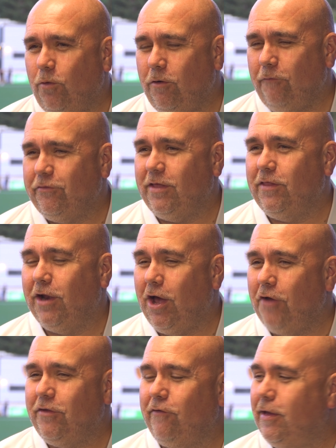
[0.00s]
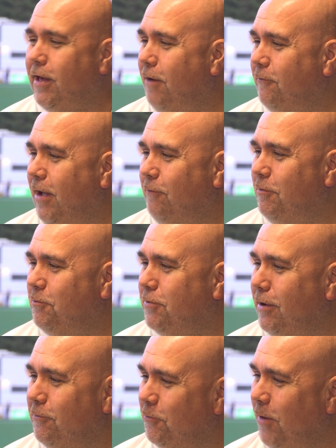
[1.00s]
obviously the last FA Cup game we
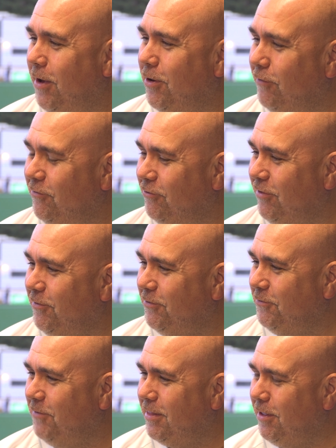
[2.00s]
played was away at Coventry, wasn't we?